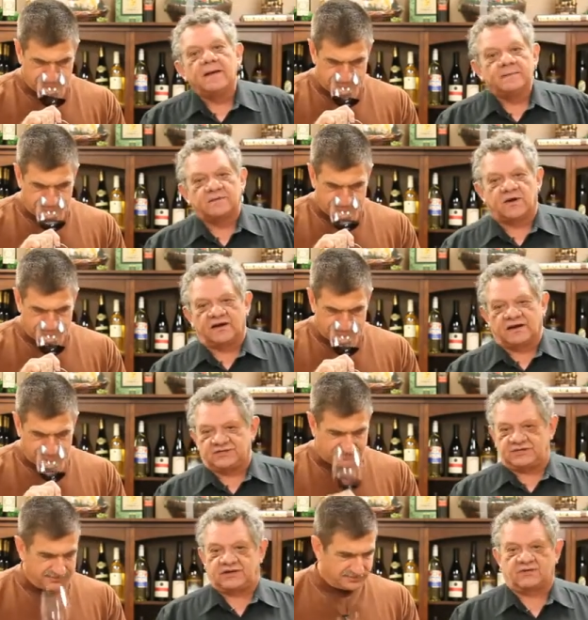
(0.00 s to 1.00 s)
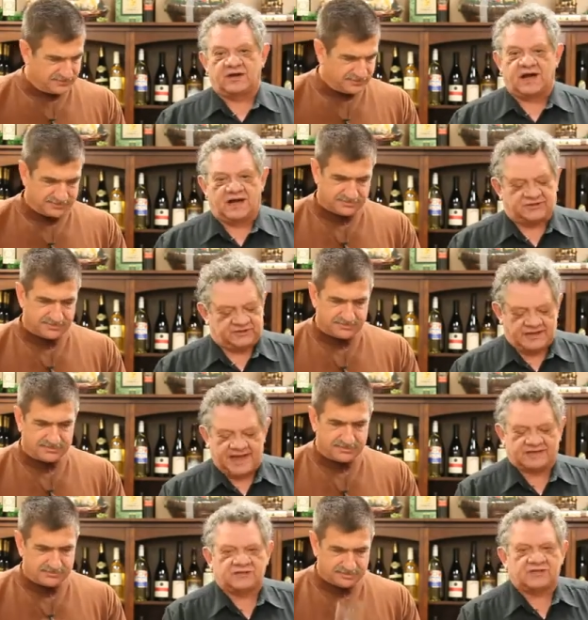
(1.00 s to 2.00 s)
Speaker 1: Garnacha, mm. Grenache.
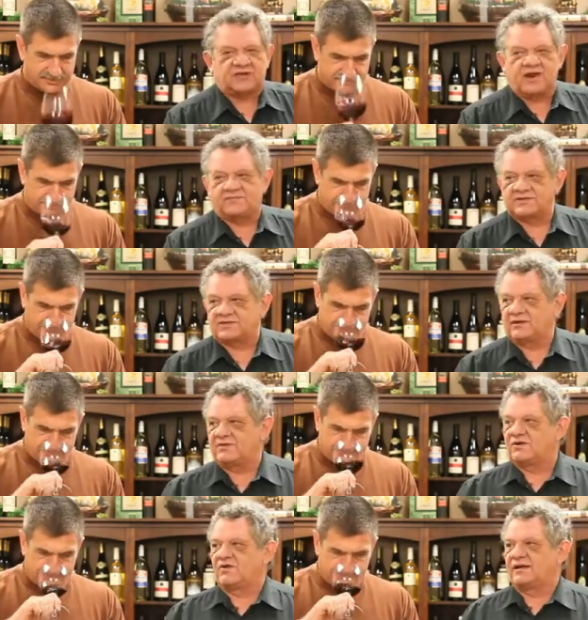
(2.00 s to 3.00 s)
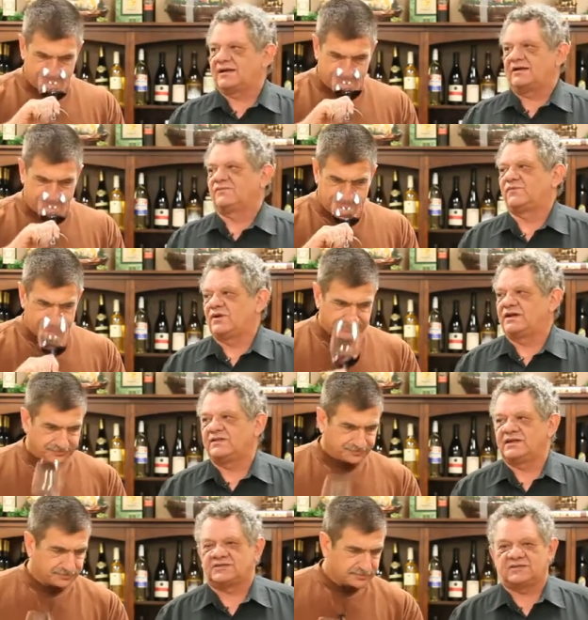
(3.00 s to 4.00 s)
That's the grape that's going to be growing in California in the
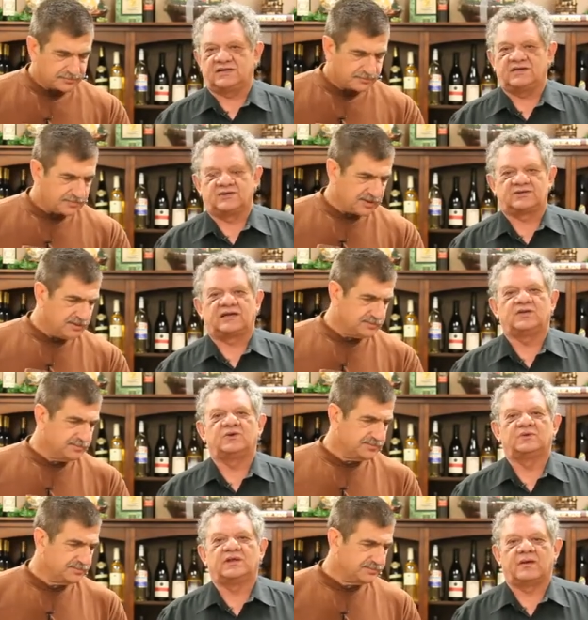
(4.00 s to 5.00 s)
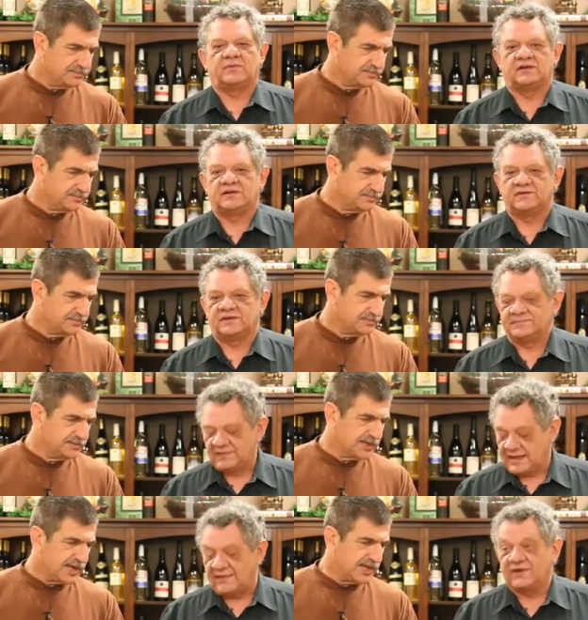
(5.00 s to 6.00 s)
next 10 years. Like you will not believe it.
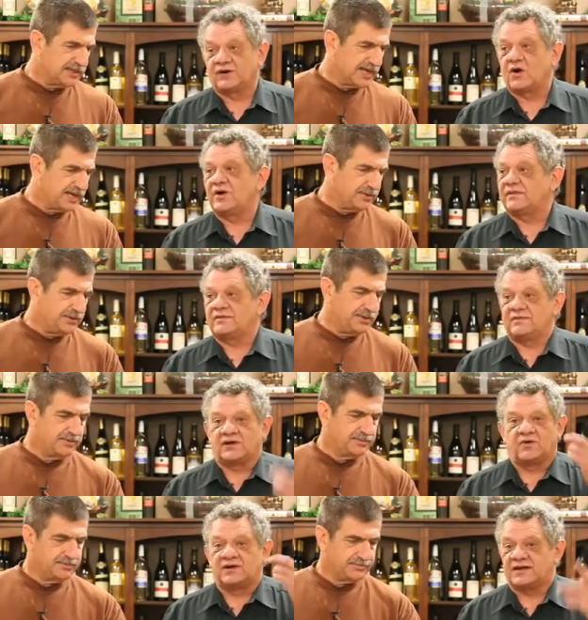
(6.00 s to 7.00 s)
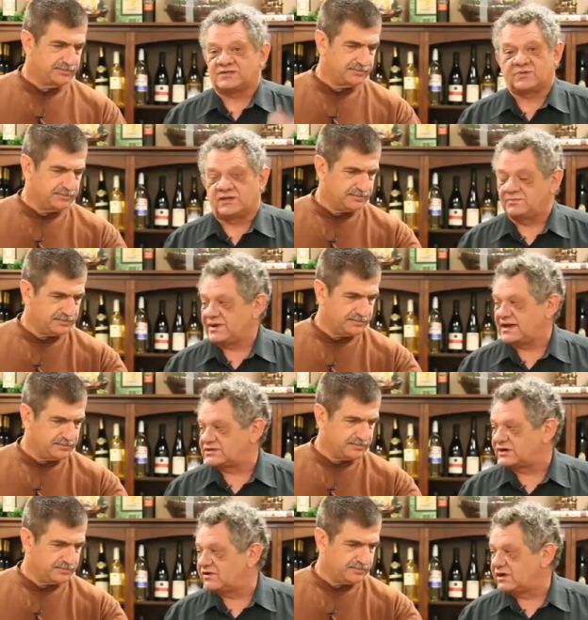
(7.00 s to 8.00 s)
And they're going they're going nuts with it in
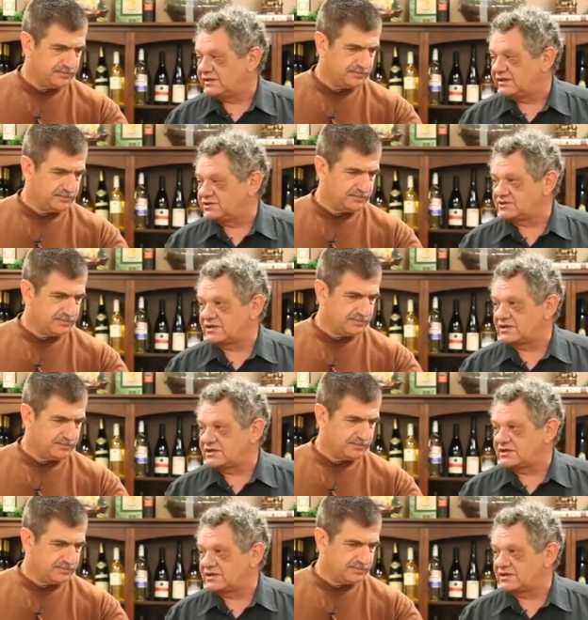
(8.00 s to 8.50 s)
Paso. I mean, they're just